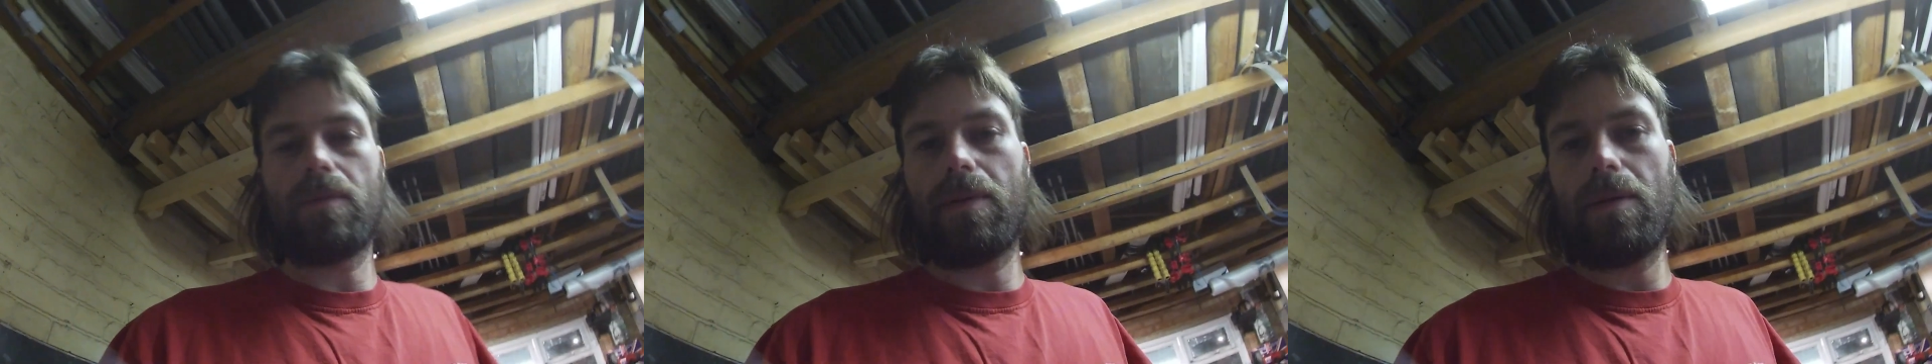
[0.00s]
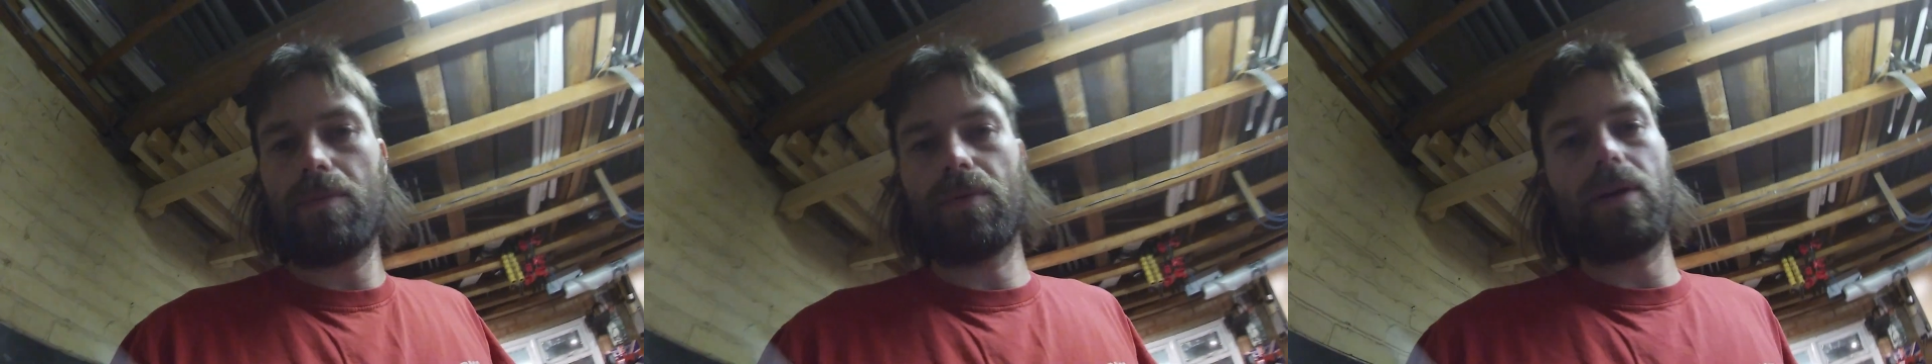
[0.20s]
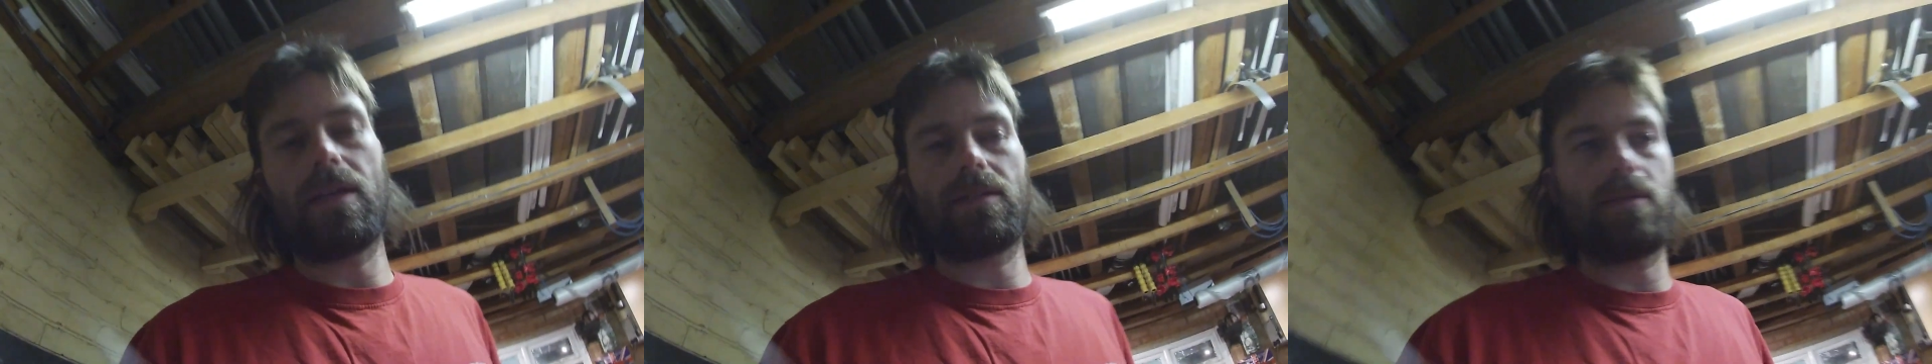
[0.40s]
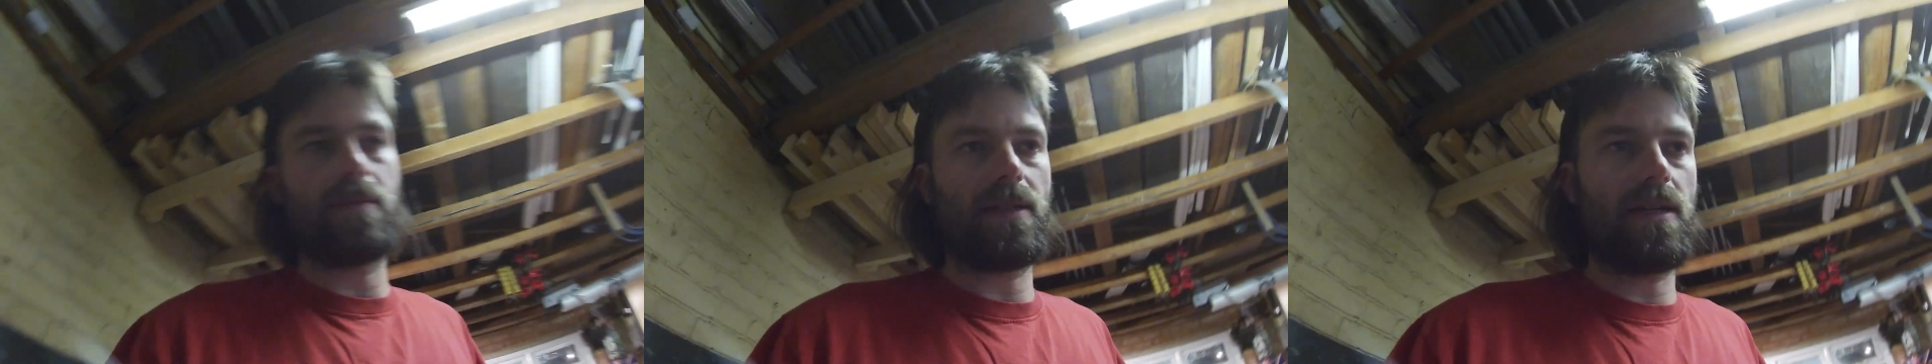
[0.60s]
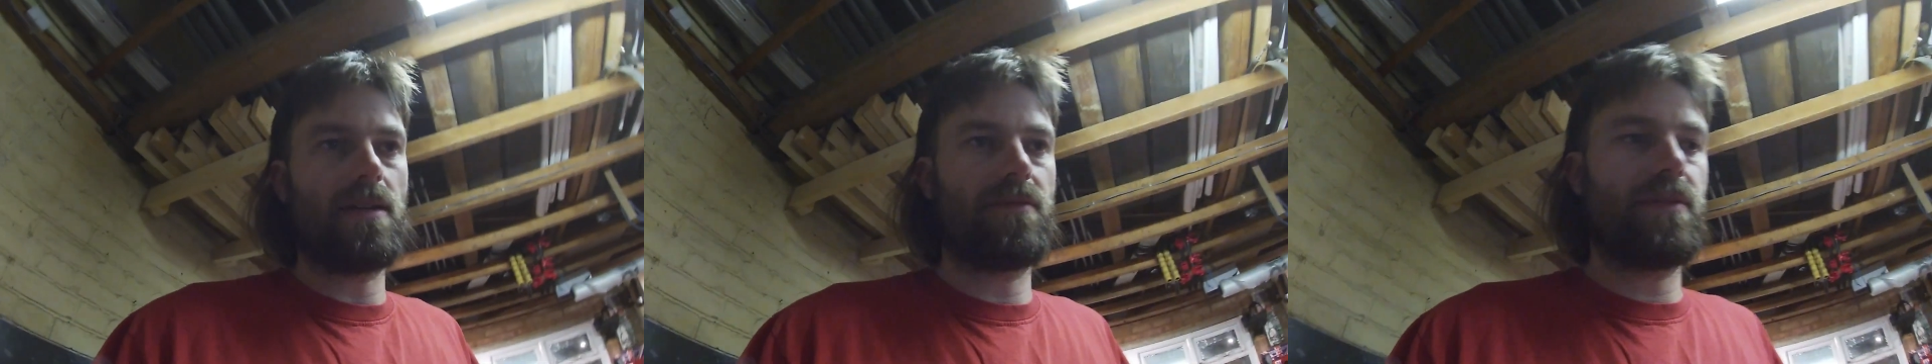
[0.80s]
people get
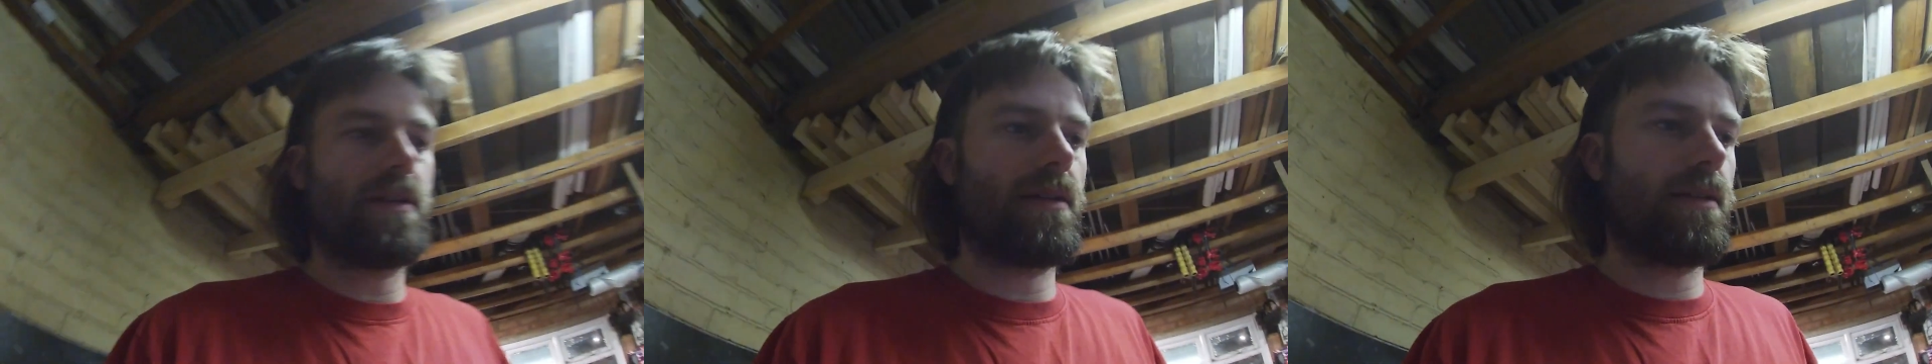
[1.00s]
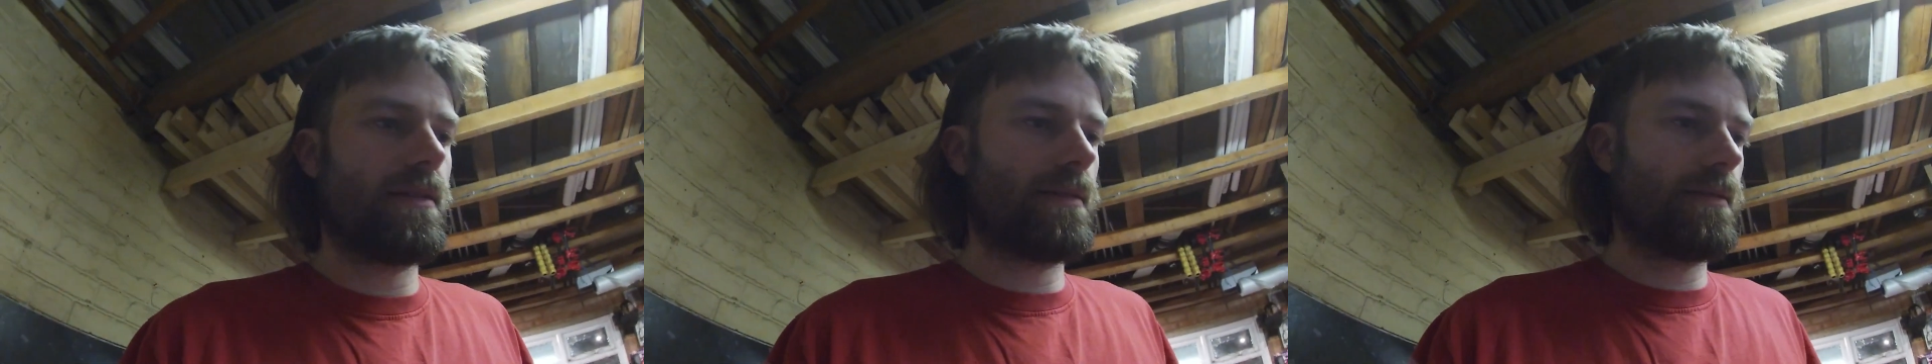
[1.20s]
something out of it.